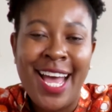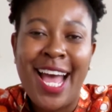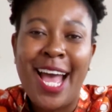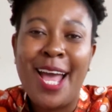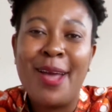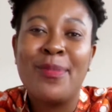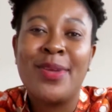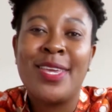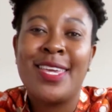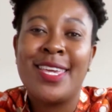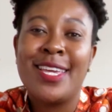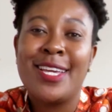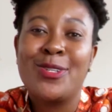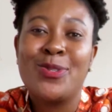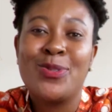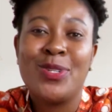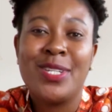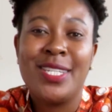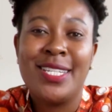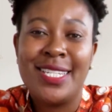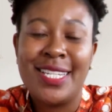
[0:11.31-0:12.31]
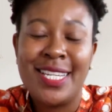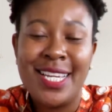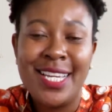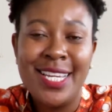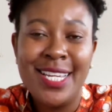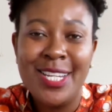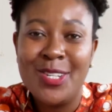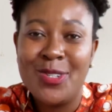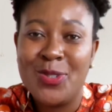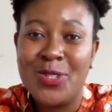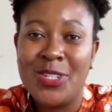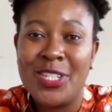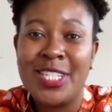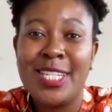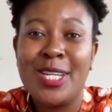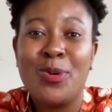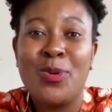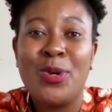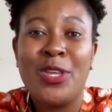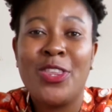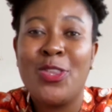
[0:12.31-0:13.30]
I'm here today to
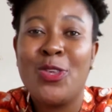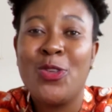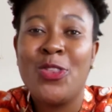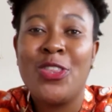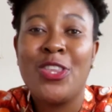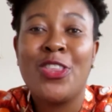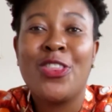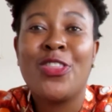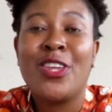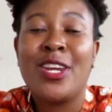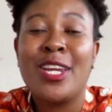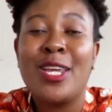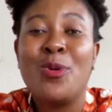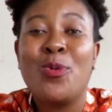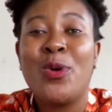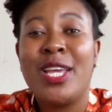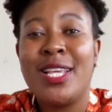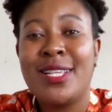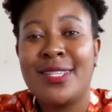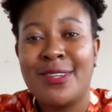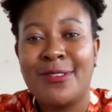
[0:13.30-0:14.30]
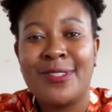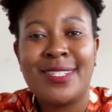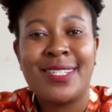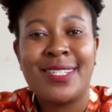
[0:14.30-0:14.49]
share with you the three ways of